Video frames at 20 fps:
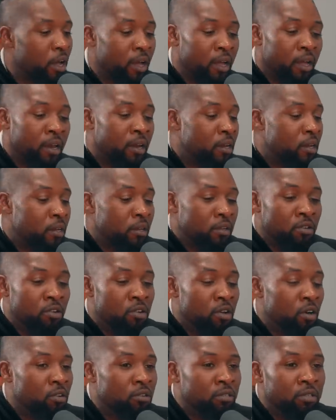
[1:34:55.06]
and,
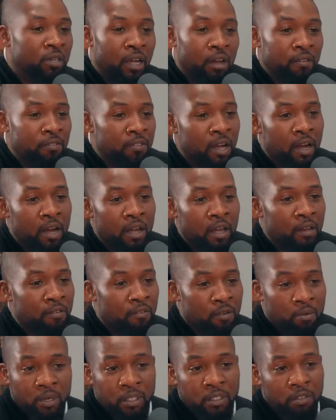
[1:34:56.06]
you know, Left Eye.
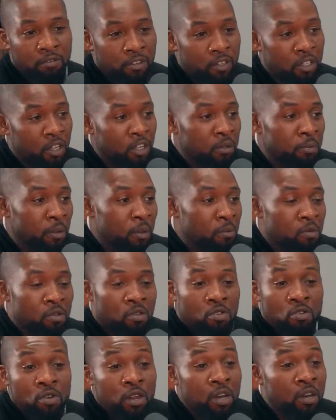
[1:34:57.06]
If yeah. it wasn't for those people,
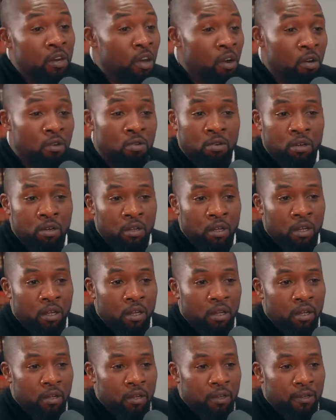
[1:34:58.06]
you didn't know.
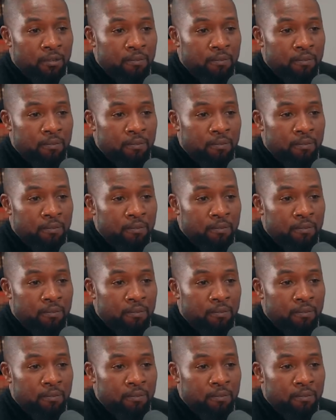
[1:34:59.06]
No, we're